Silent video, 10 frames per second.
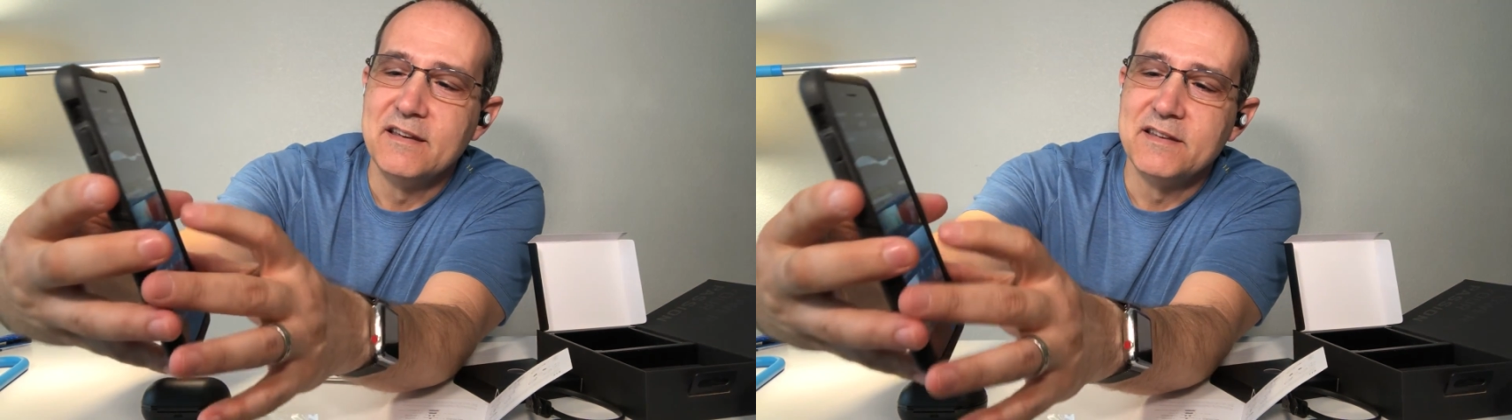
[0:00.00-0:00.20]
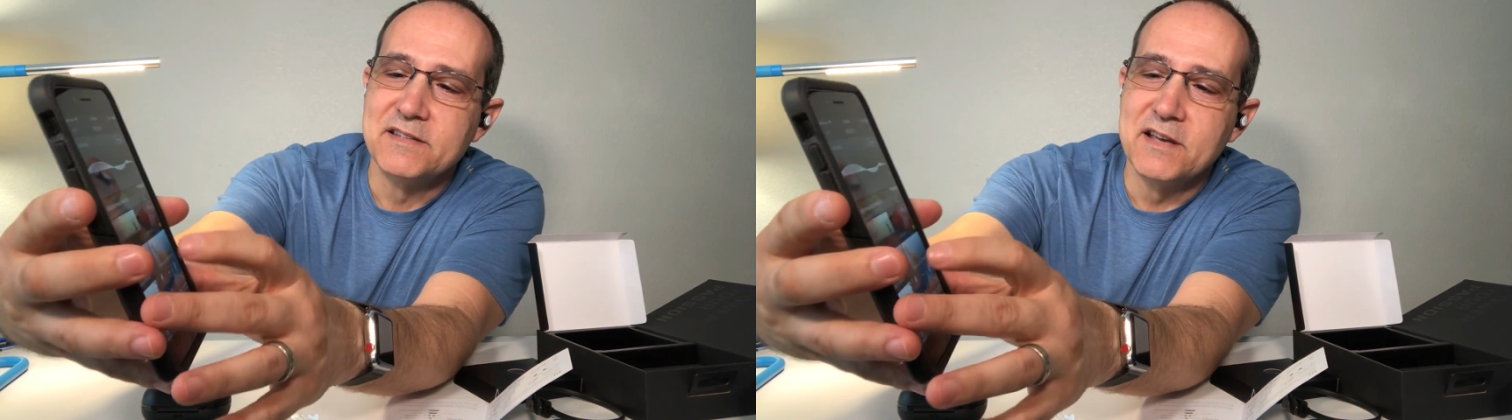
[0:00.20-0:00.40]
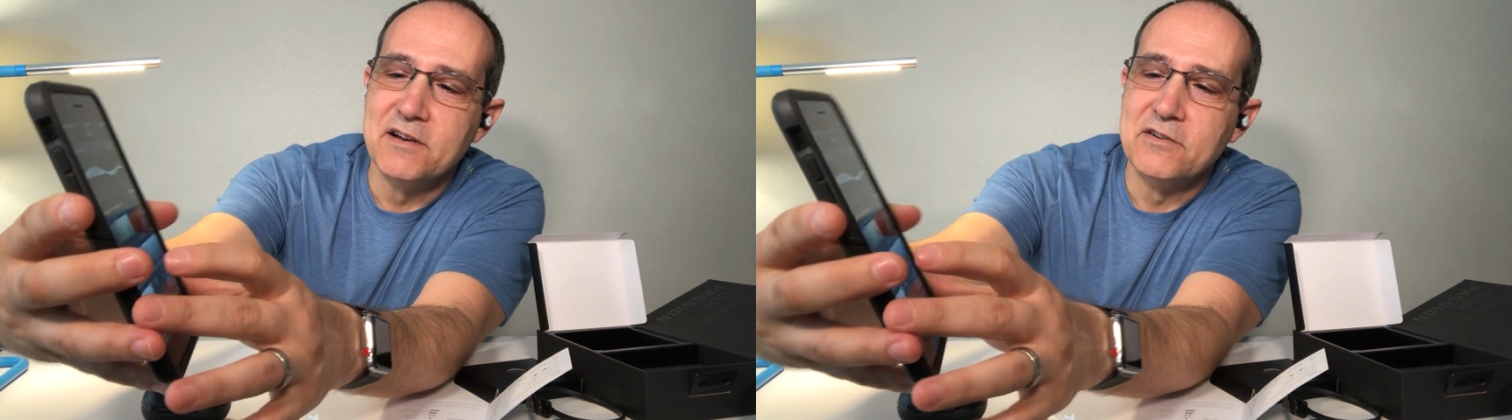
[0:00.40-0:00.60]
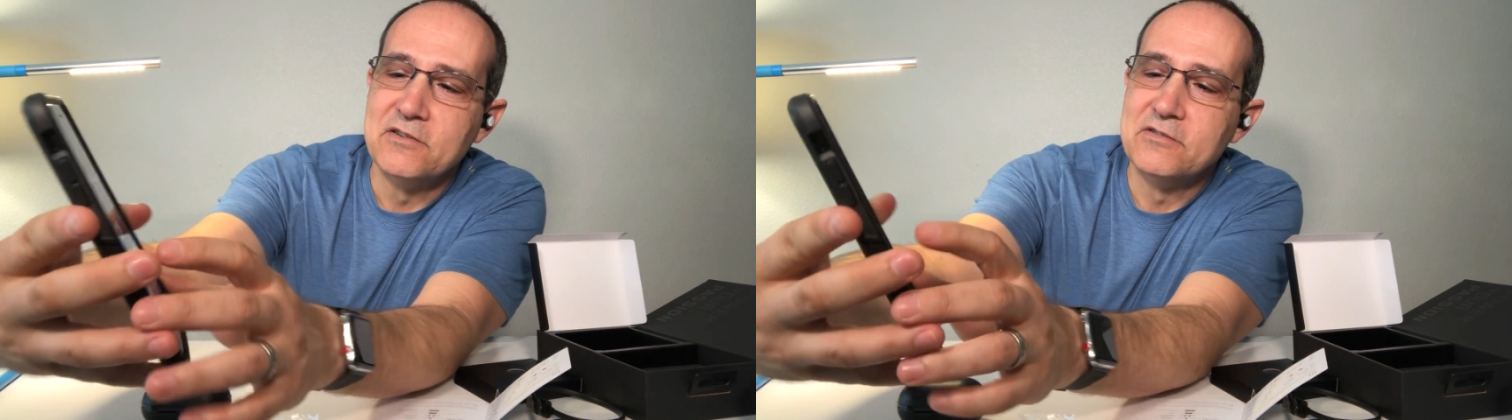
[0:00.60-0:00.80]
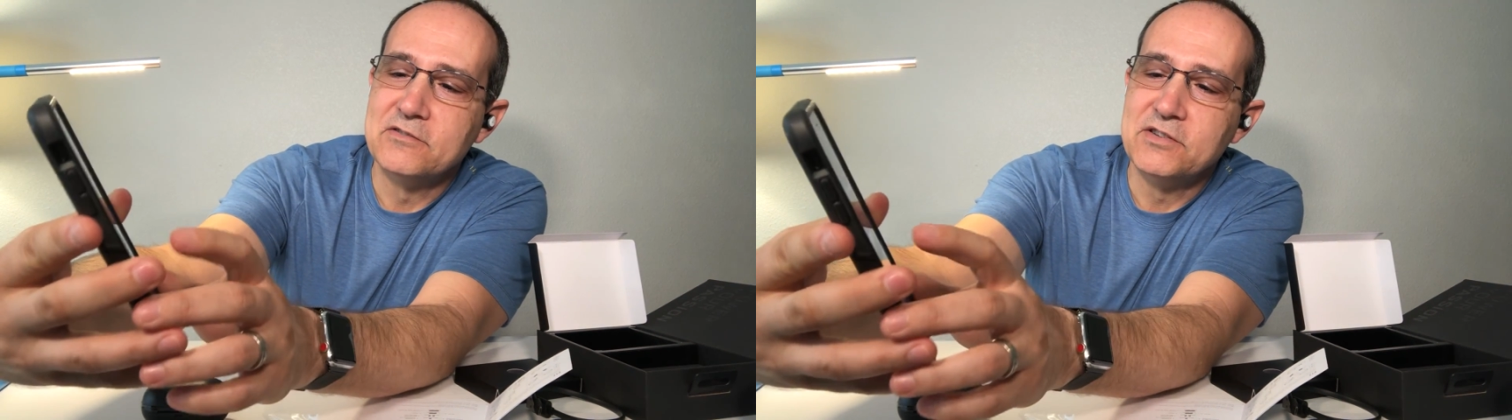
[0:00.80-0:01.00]

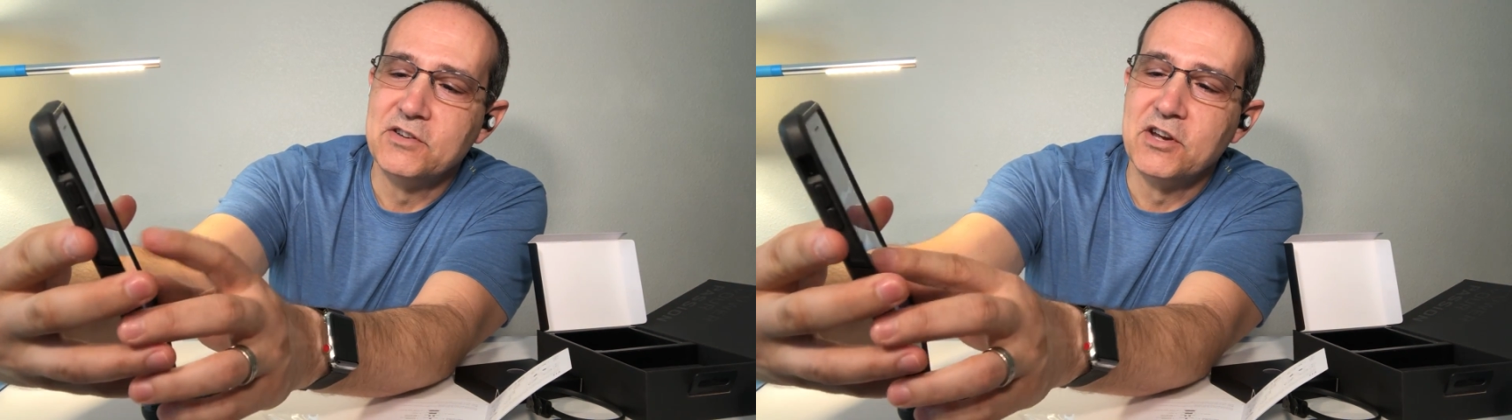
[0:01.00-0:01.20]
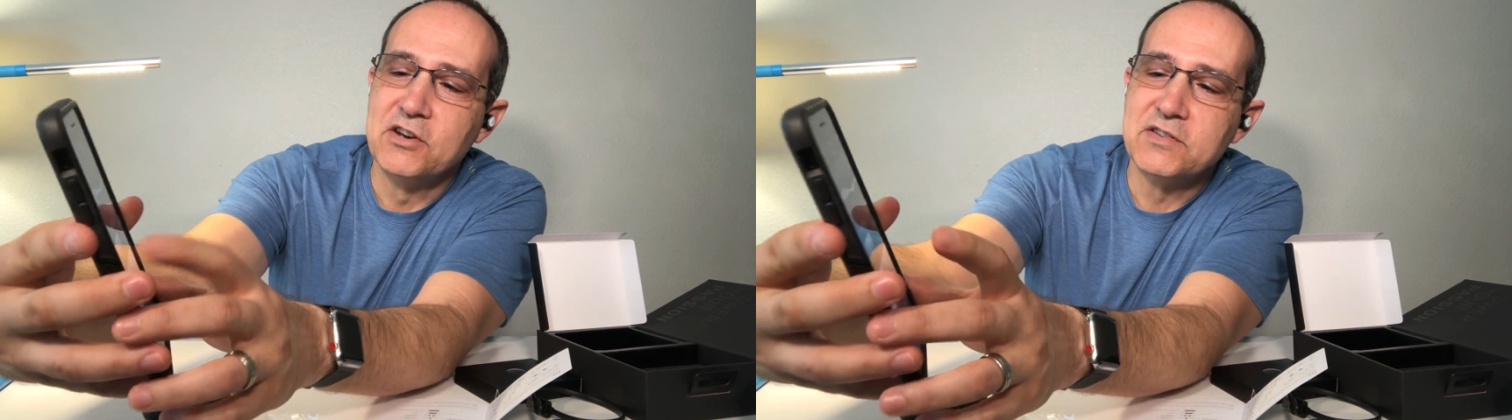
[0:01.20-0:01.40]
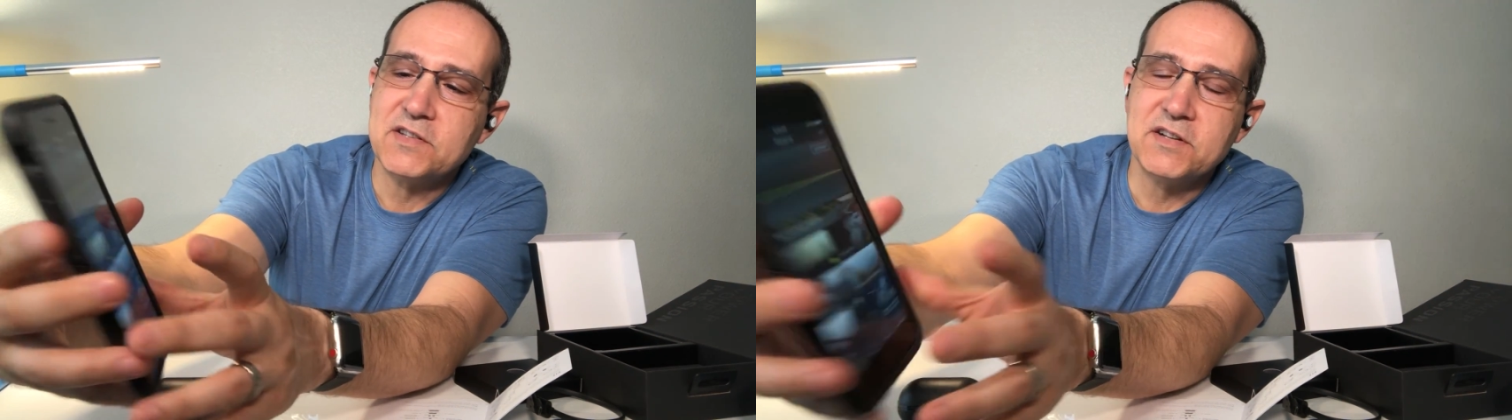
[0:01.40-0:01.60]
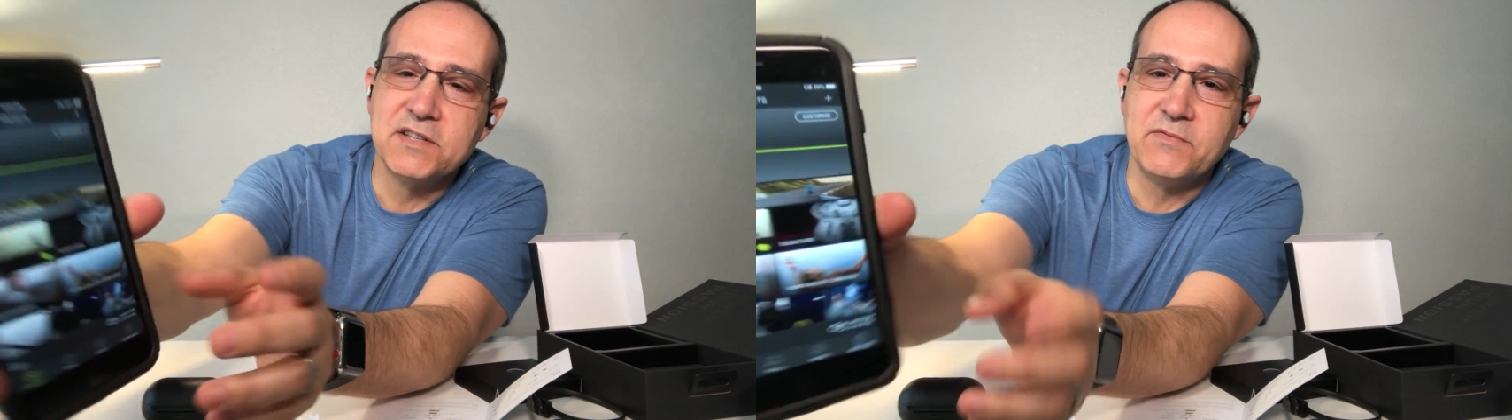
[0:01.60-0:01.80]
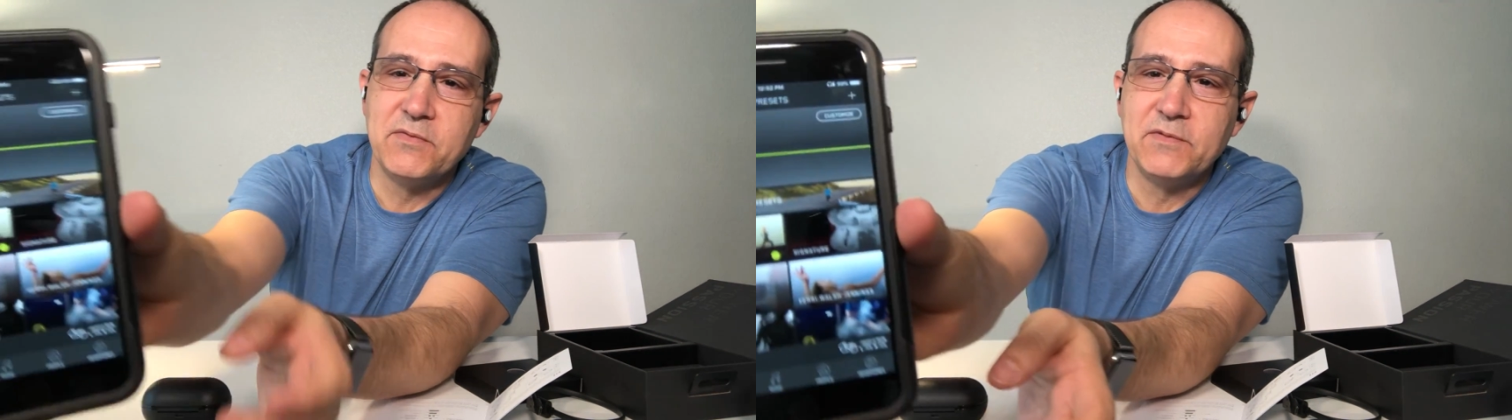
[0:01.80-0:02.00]
So you can go, it starts
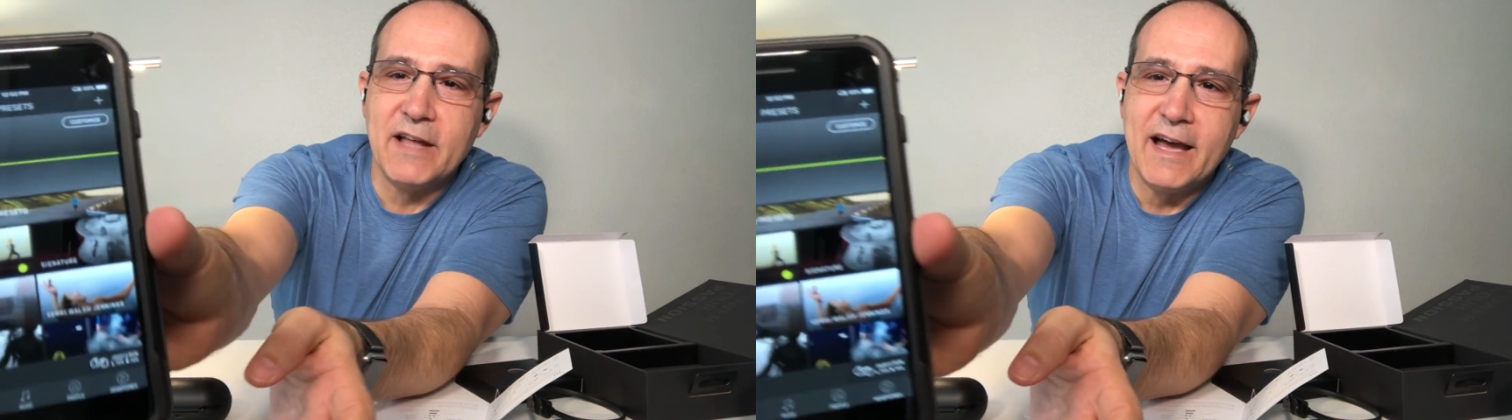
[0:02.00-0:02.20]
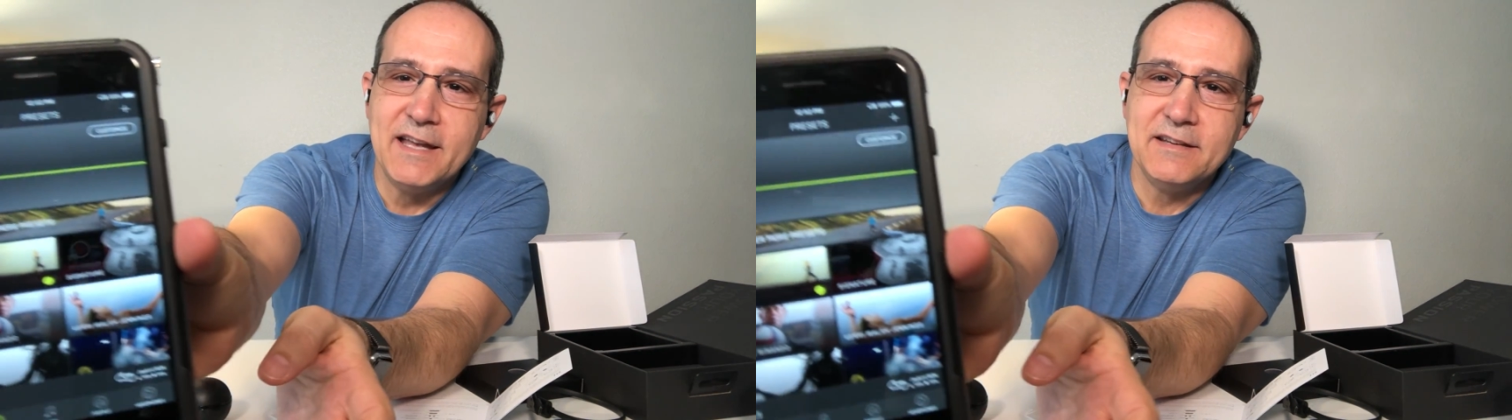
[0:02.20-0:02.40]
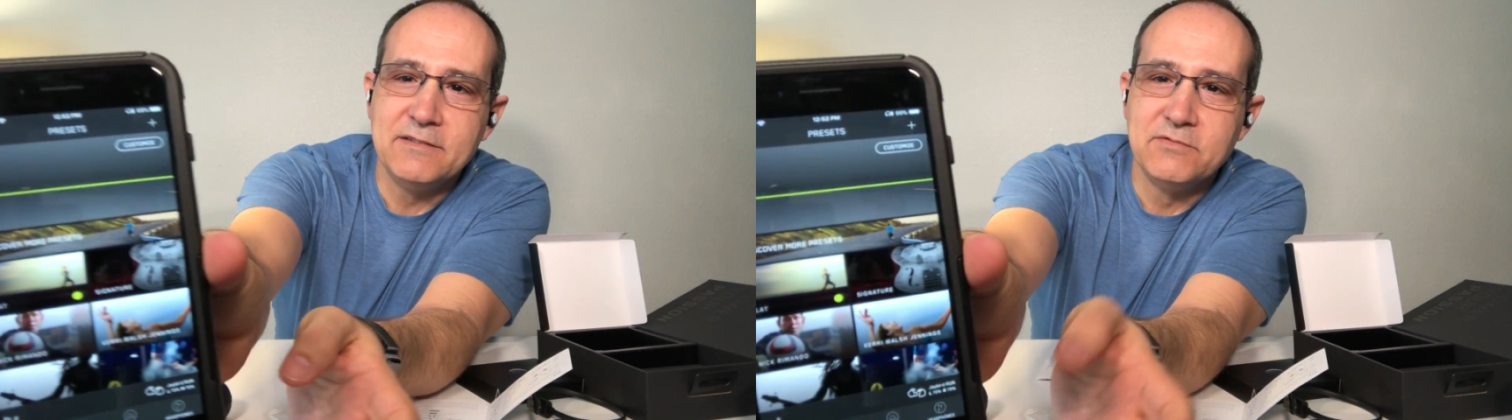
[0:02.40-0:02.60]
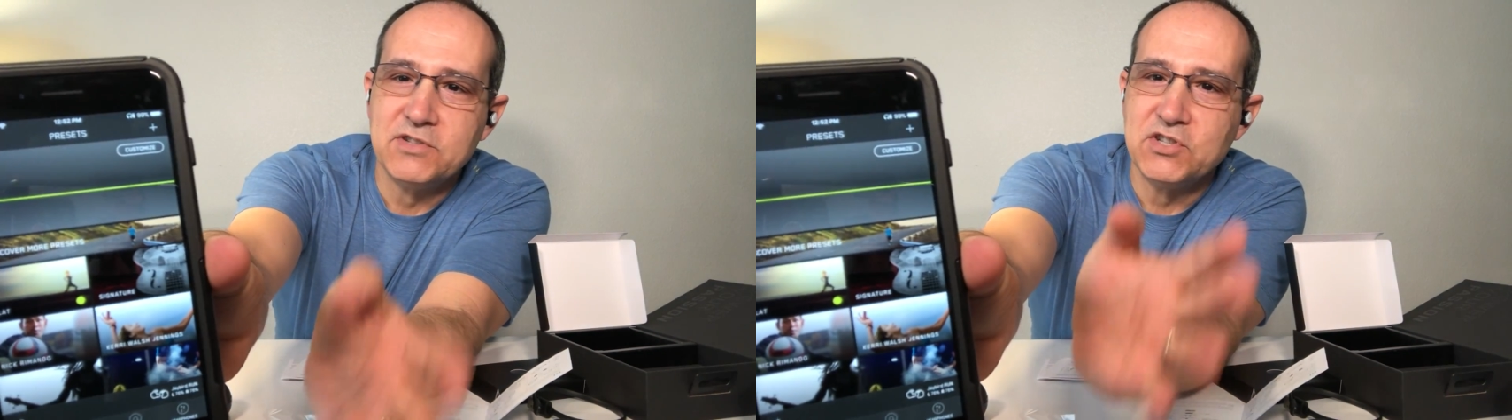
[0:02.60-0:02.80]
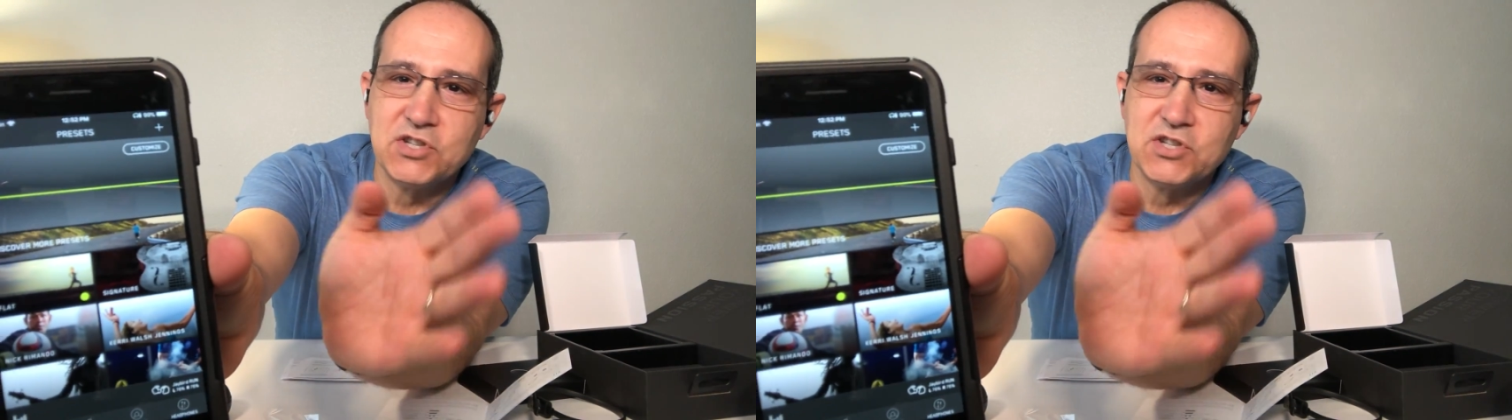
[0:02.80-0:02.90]
off with flat, which is